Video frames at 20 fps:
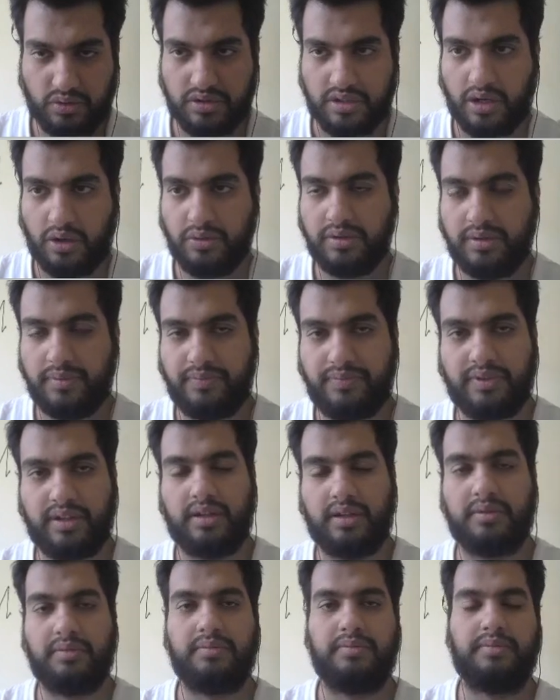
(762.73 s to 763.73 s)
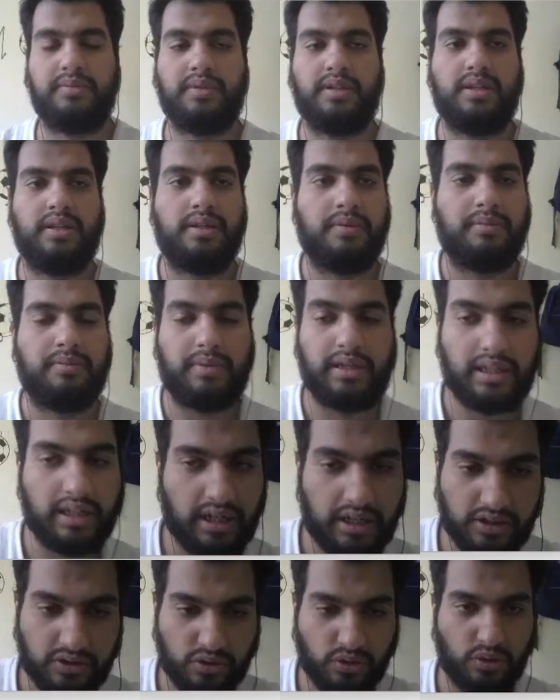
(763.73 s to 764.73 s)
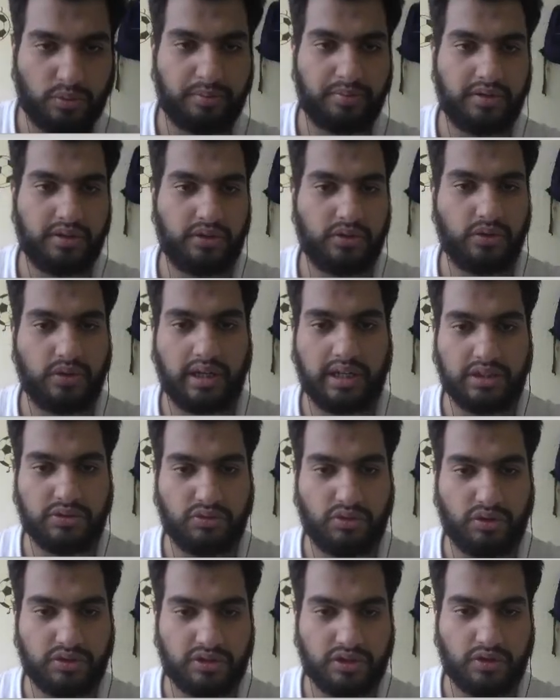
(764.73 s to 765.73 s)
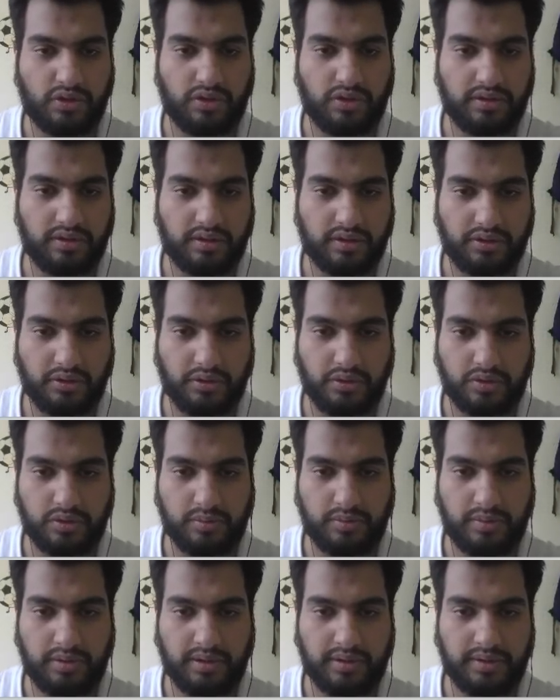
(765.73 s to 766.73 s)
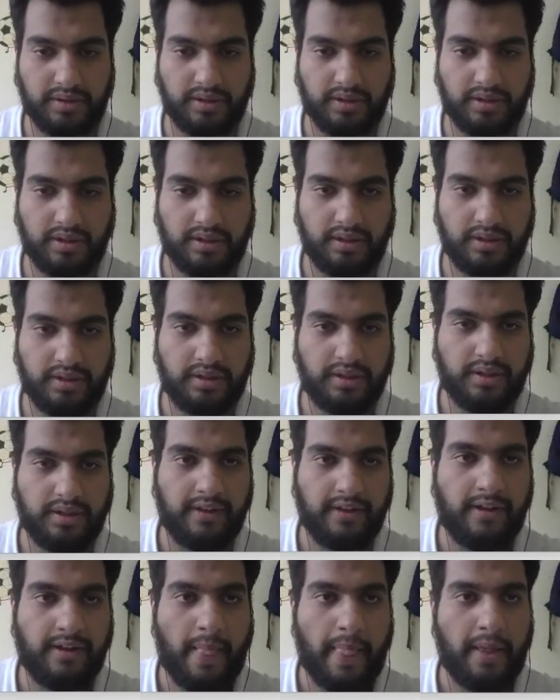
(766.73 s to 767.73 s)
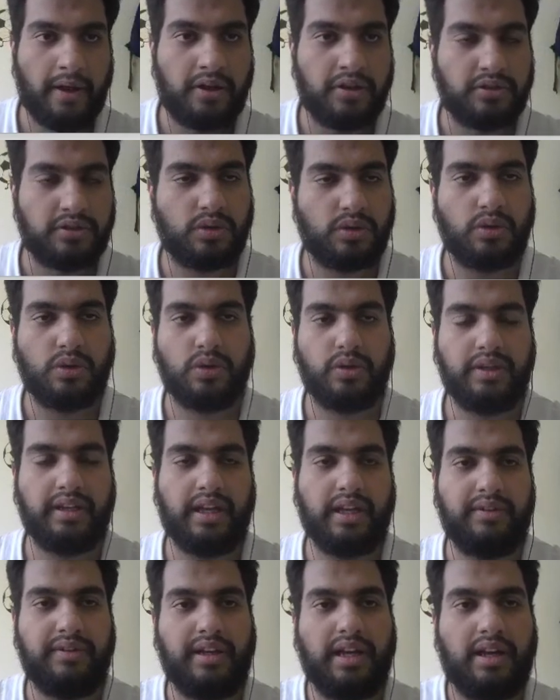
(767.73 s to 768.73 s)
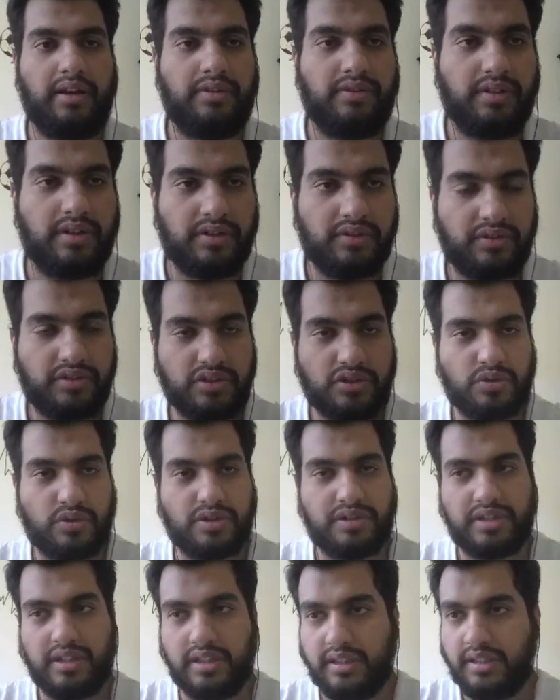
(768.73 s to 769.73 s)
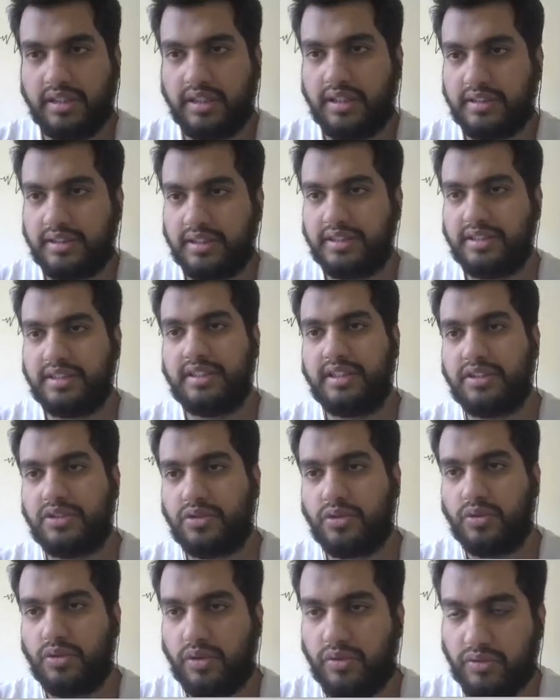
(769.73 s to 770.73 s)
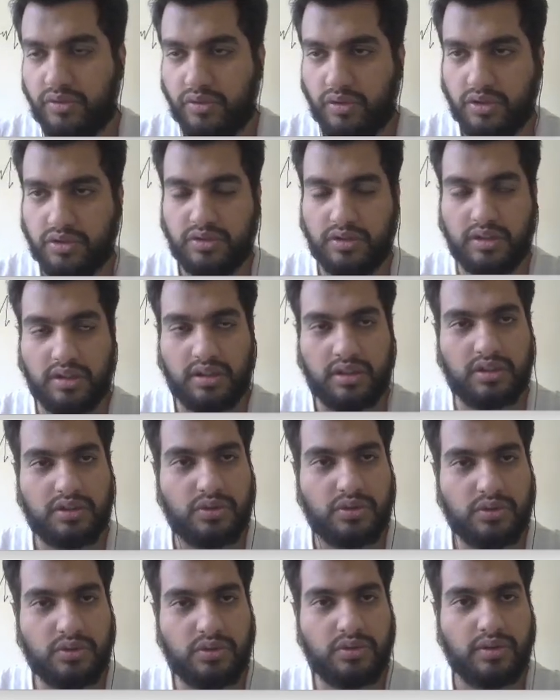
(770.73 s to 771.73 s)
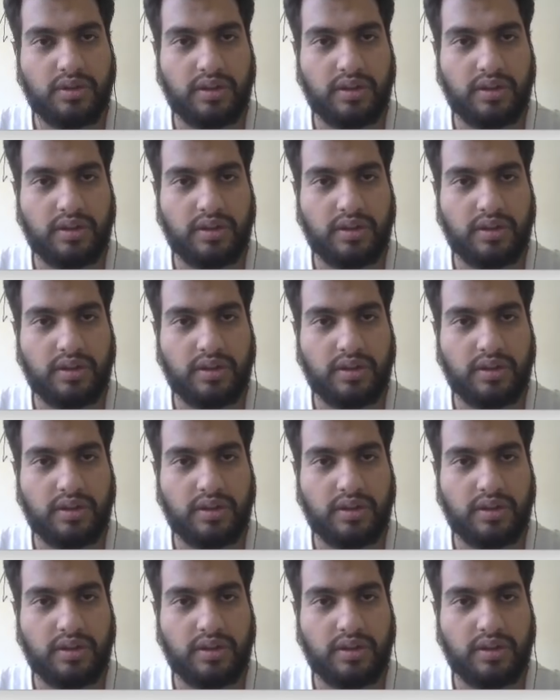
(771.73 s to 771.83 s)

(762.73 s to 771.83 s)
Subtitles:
down, but let's hope you guys watch it on YouTube. So here we have a first question. This is a true or false true